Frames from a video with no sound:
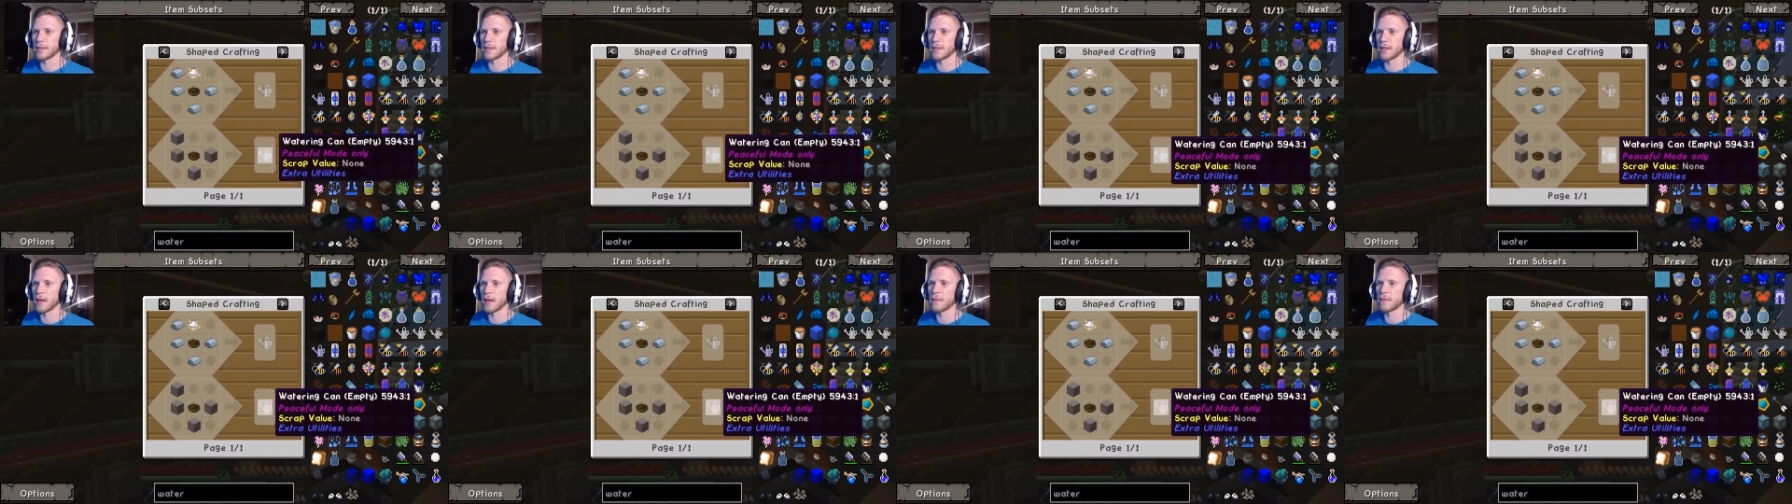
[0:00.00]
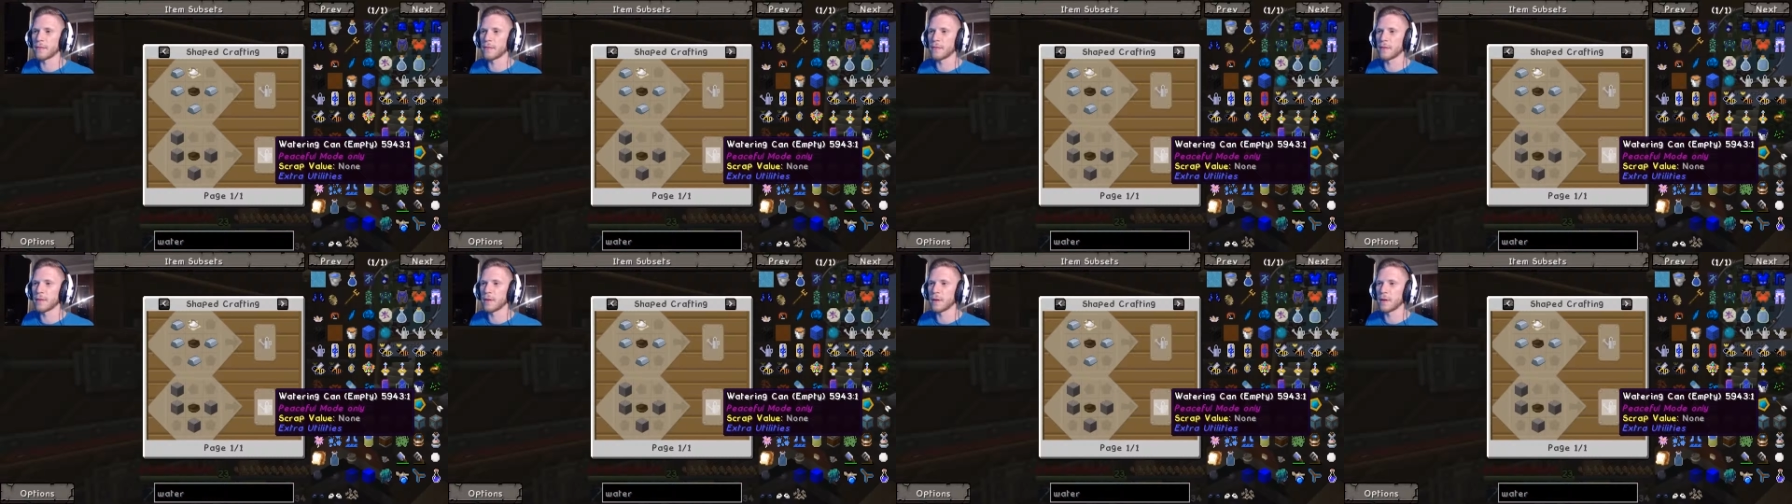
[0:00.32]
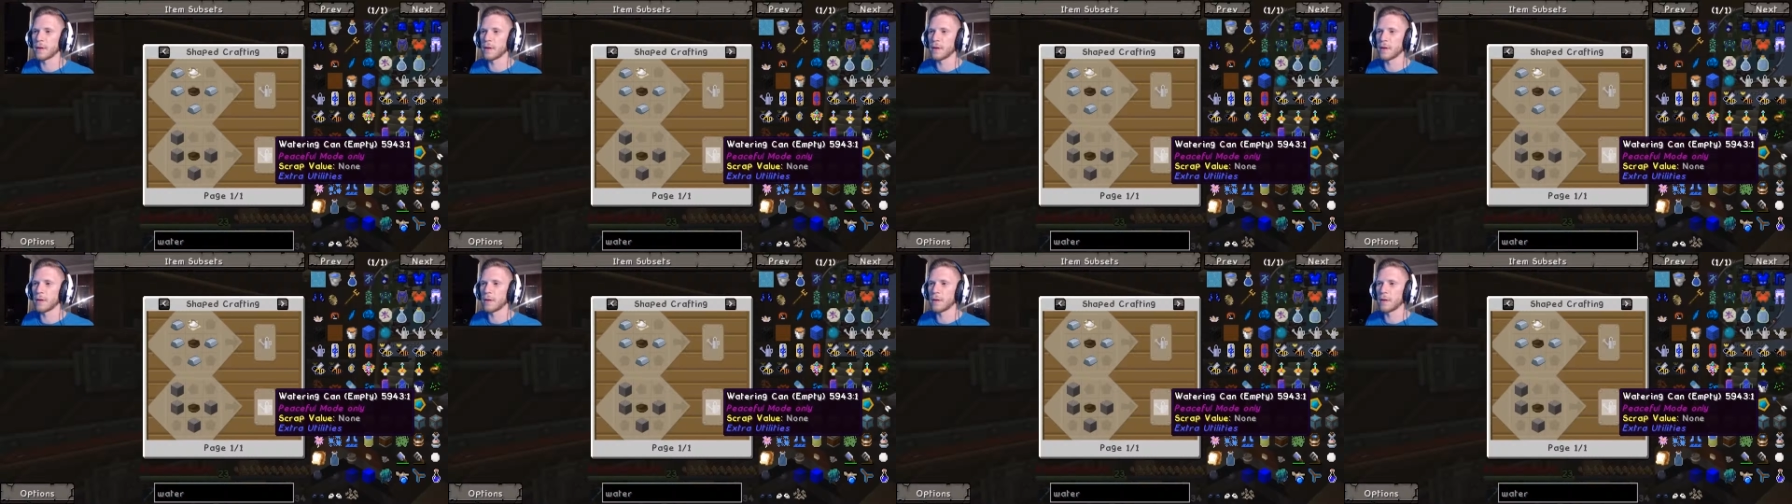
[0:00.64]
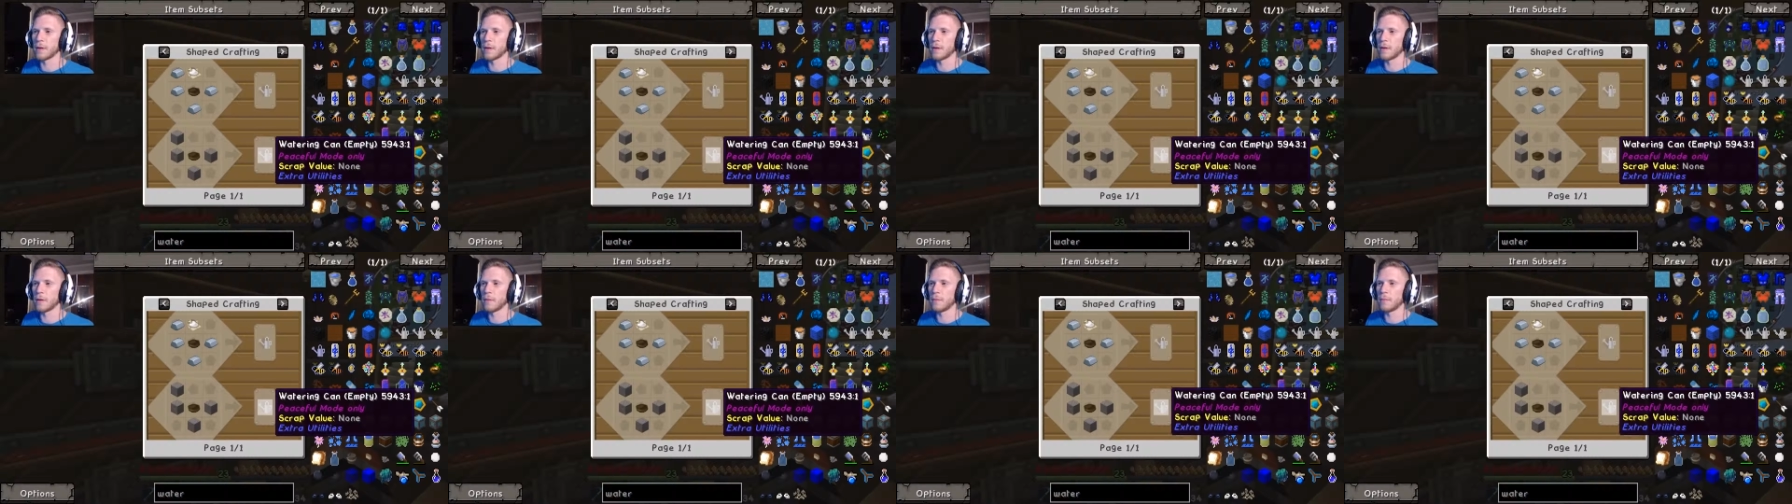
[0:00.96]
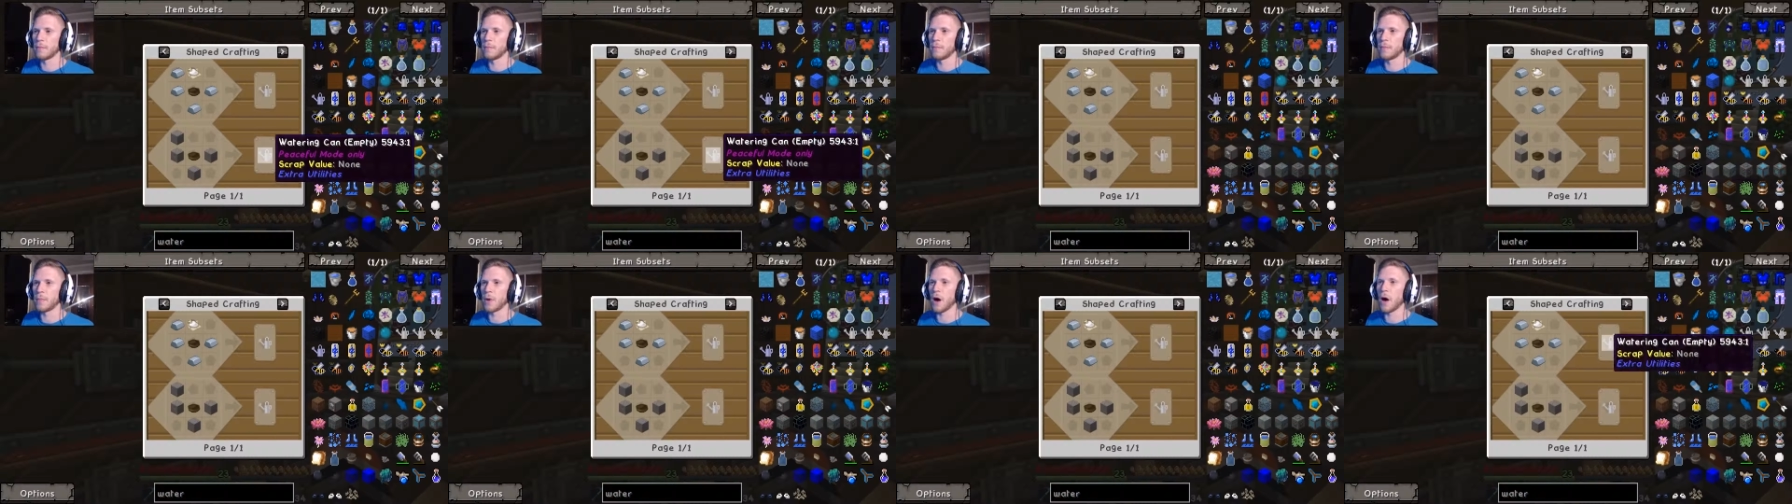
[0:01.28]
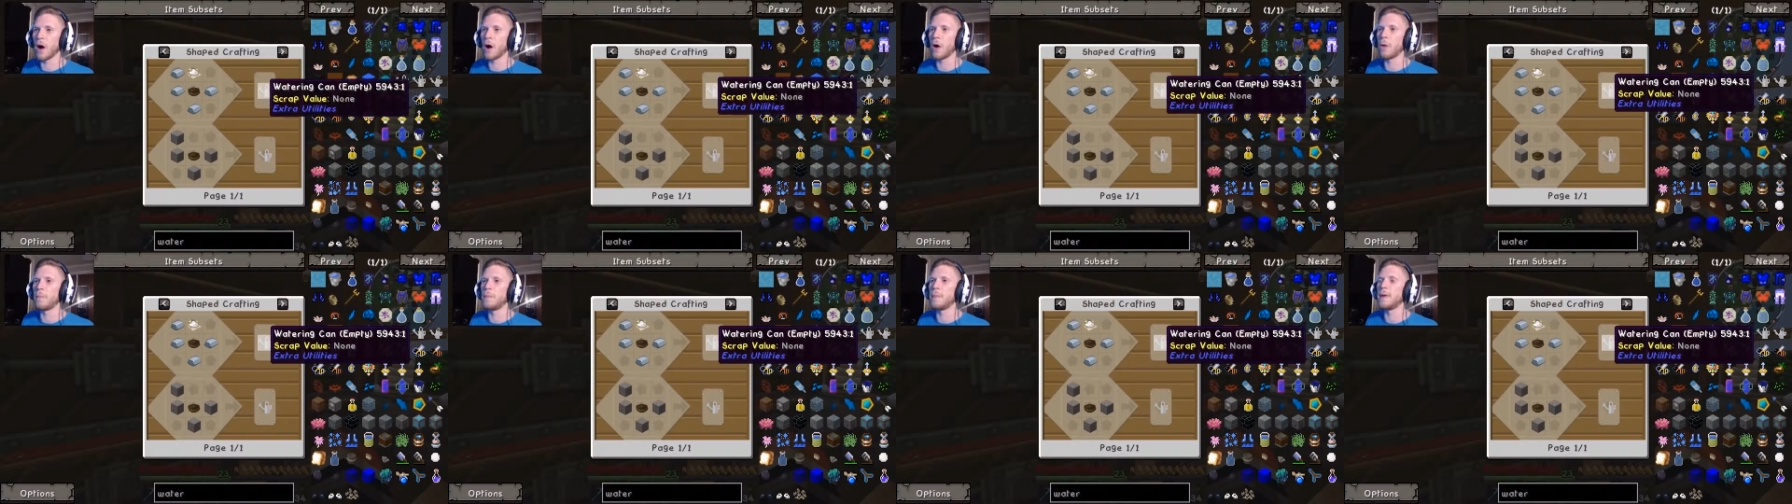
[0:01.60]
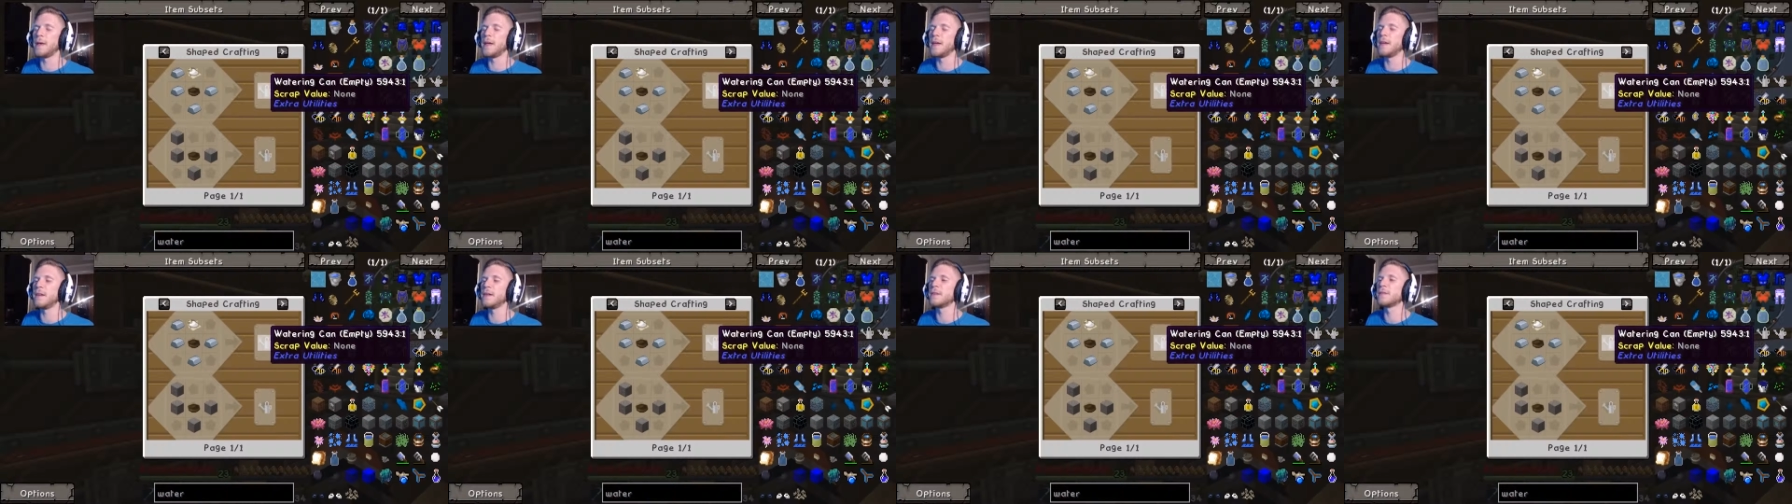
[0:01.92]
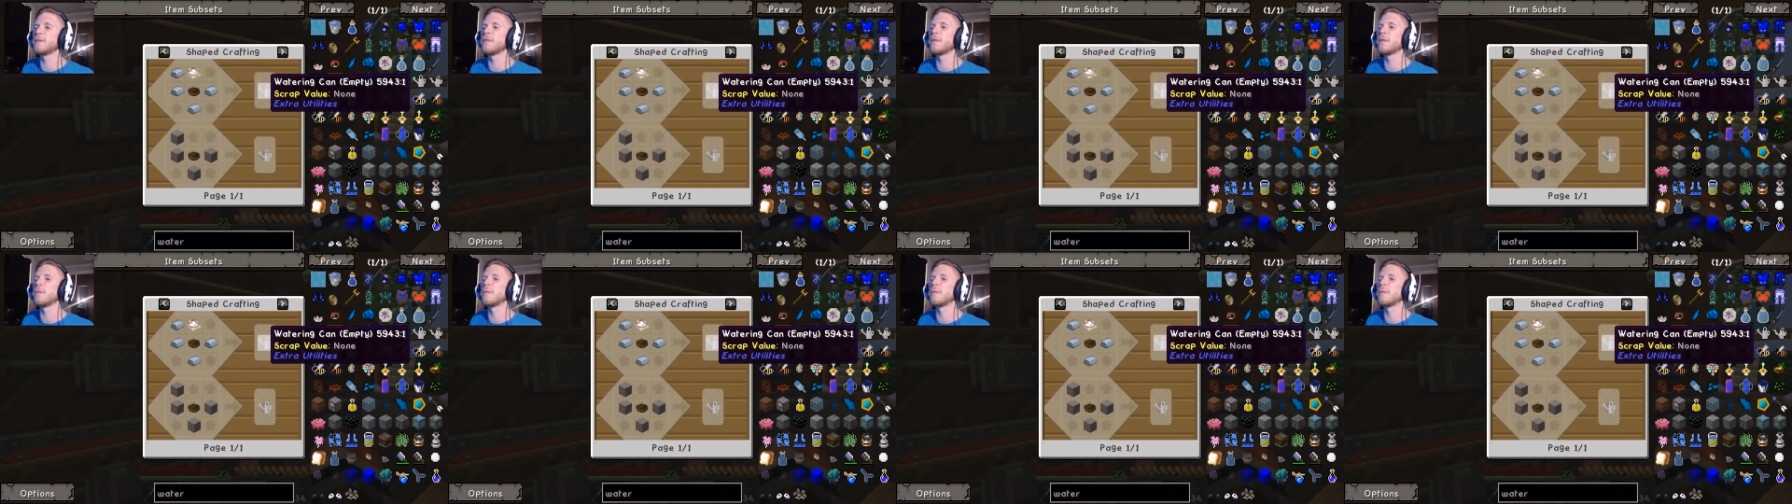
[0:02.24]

enough. Oh, peaceful